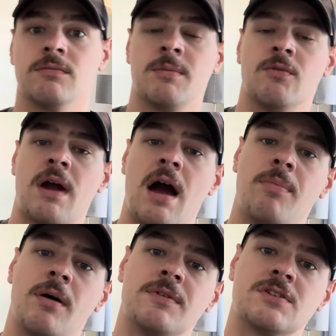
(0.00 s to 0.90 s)
let me wrap
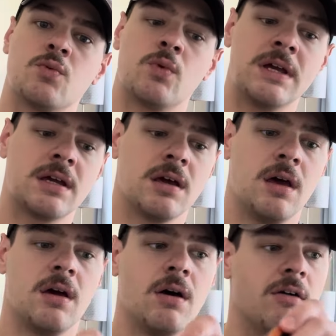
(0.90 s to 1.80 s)
up this week
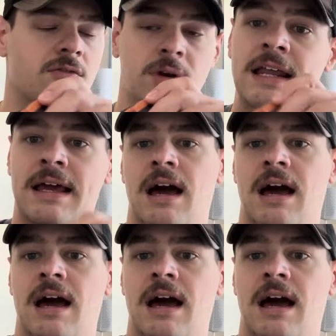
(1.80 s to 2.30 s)
of reading.